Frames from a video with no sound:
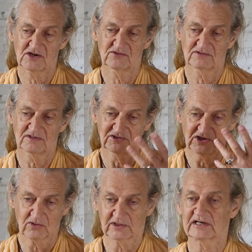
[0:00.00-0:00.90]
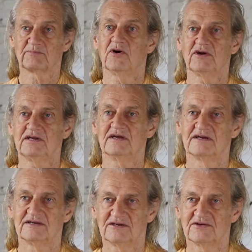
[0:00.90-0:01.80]
own yogic body,
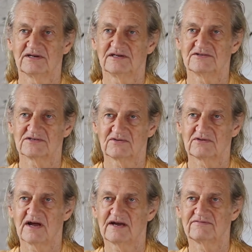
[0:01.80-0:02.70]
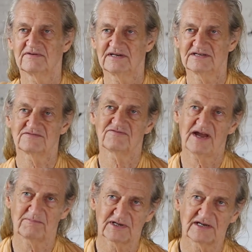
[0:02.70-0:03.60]
in his own life, in his
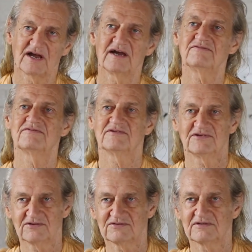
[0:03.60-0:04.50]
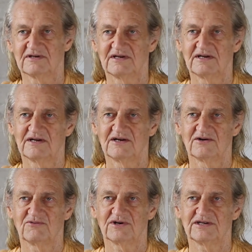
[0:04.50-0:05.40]
family life,
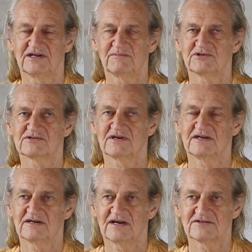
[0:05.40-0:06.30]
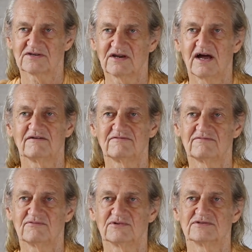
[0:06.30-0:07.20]
what he demonstrated as a life
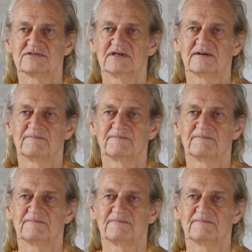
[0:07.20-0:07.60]
was